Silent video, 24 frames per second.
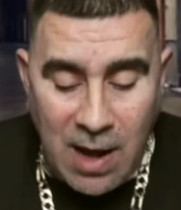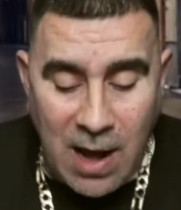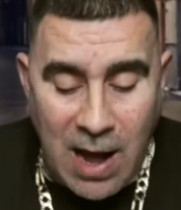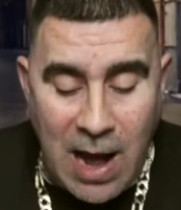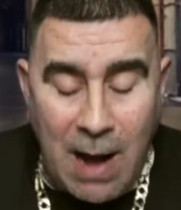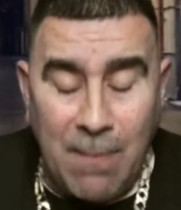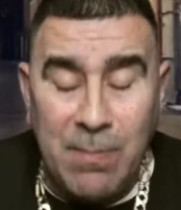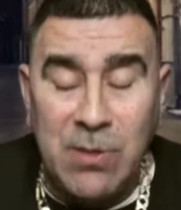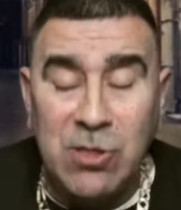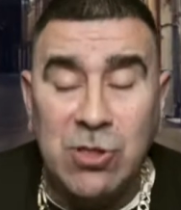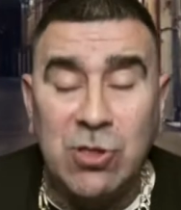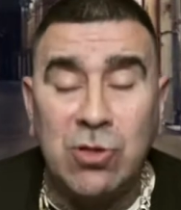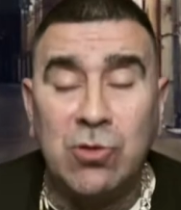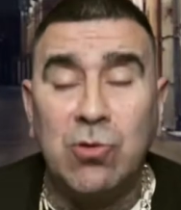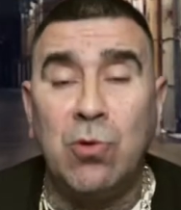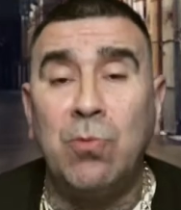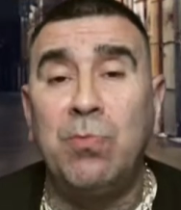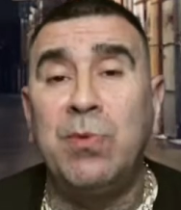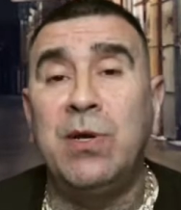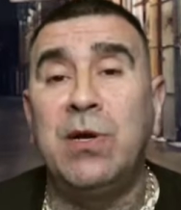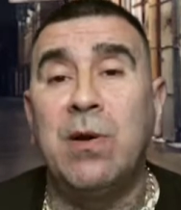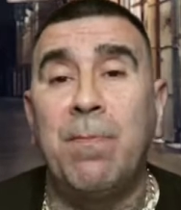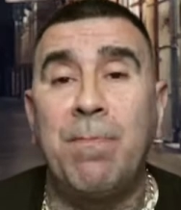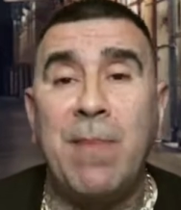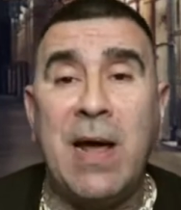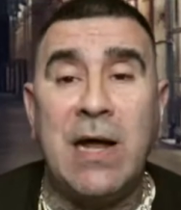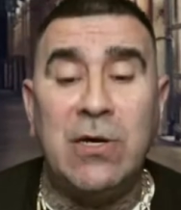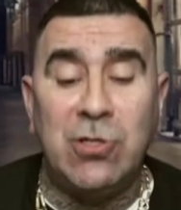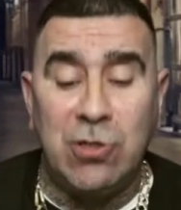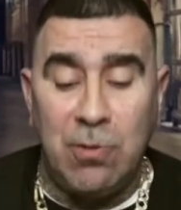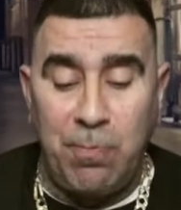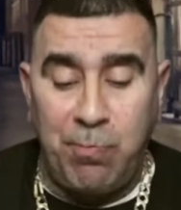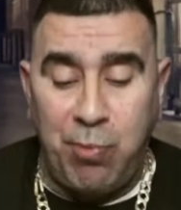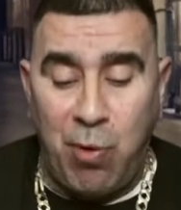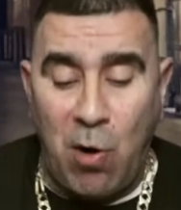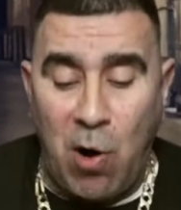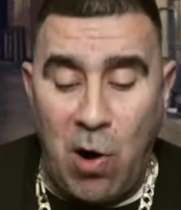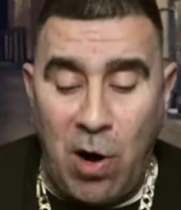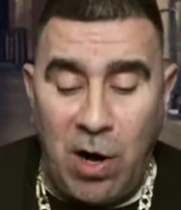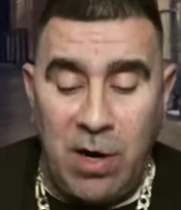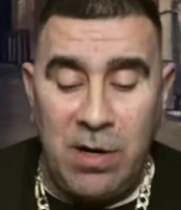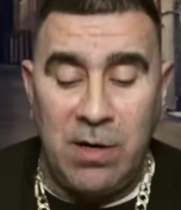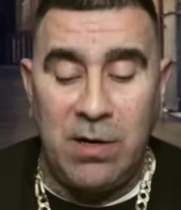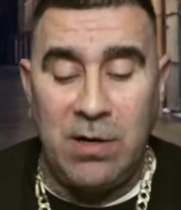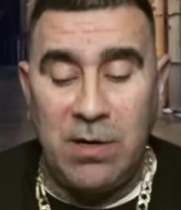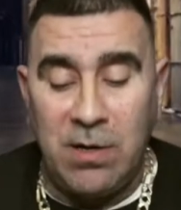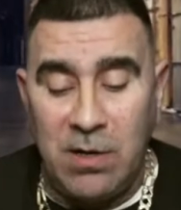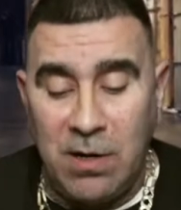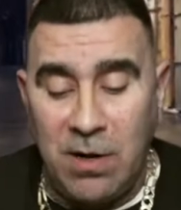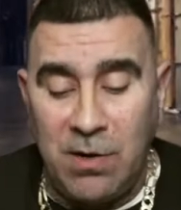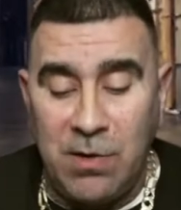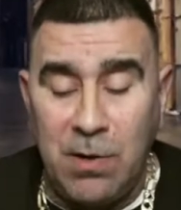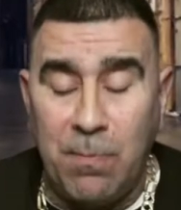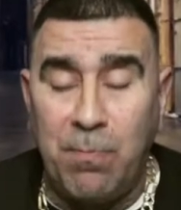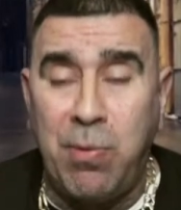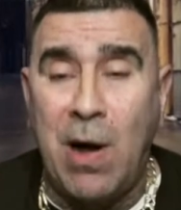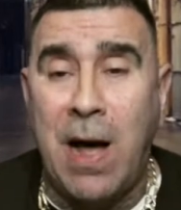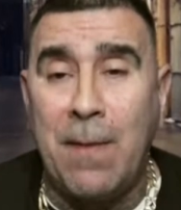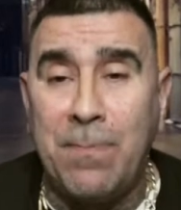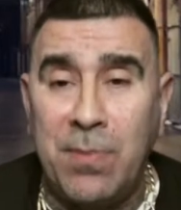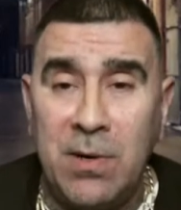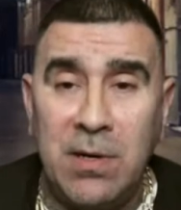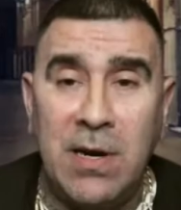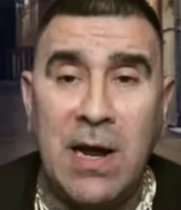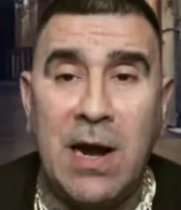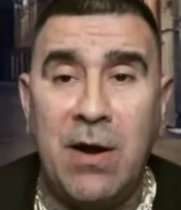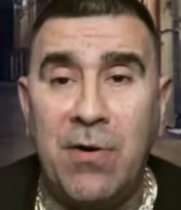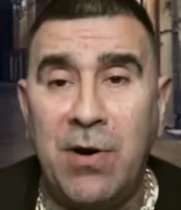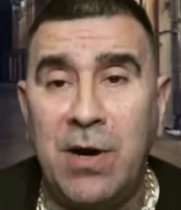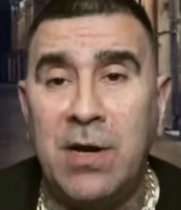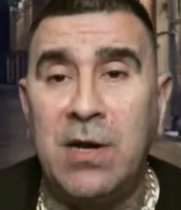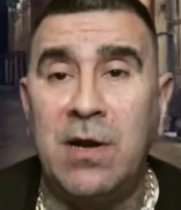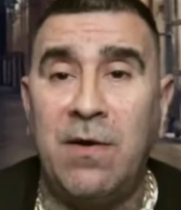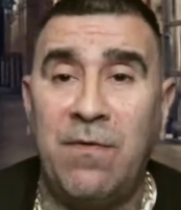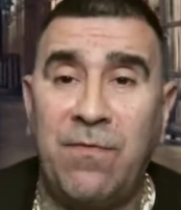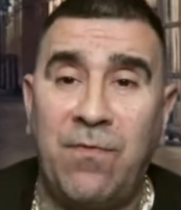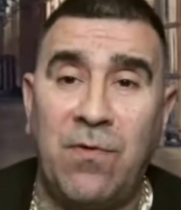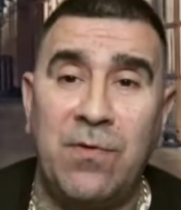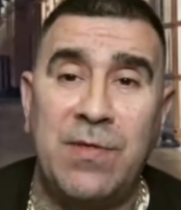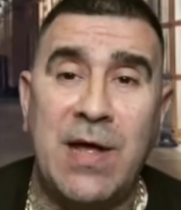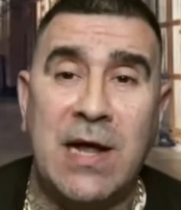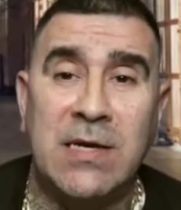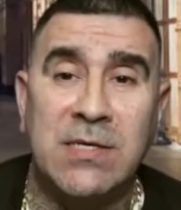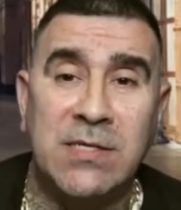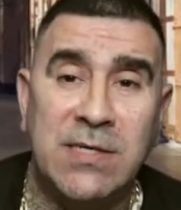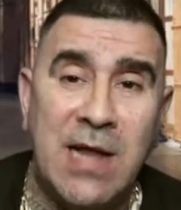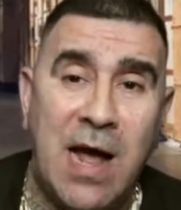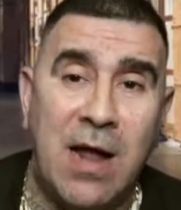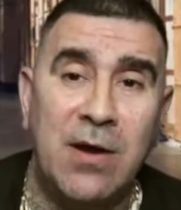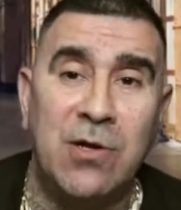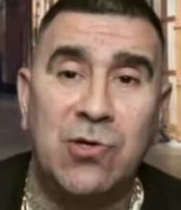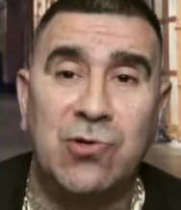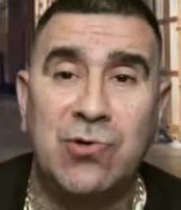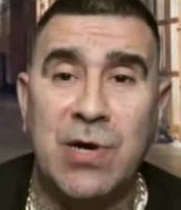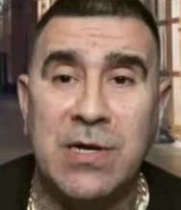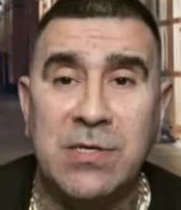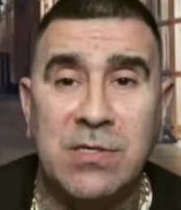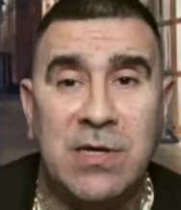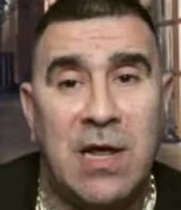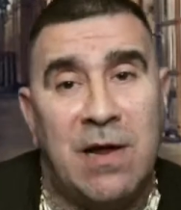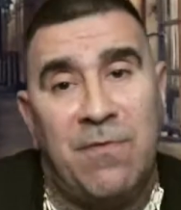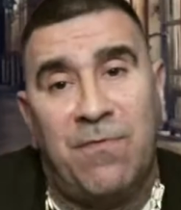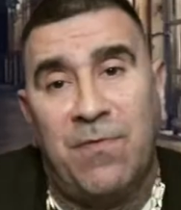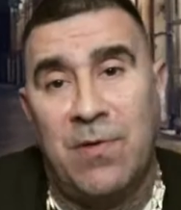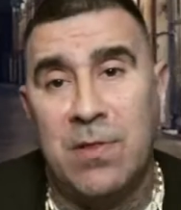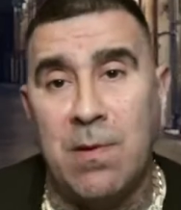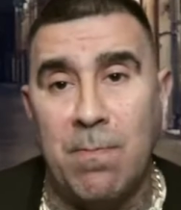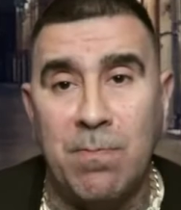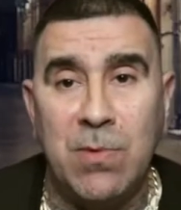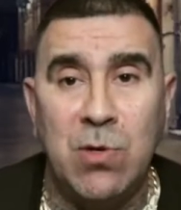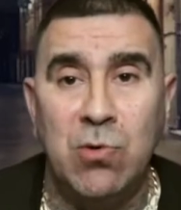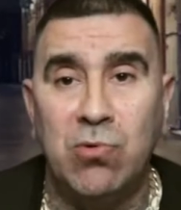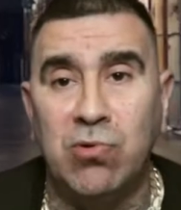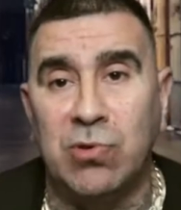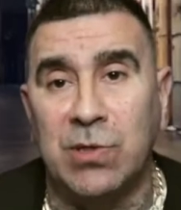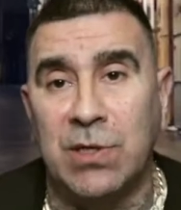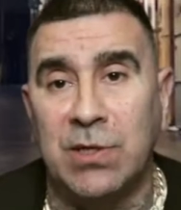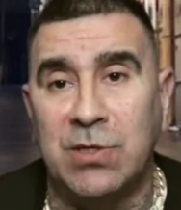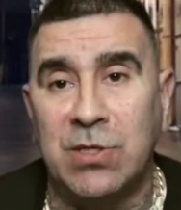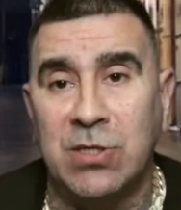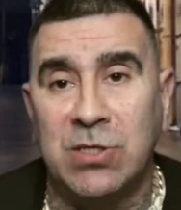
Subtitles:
I'm assuming a major part of the popularity for that style of dress came from the music,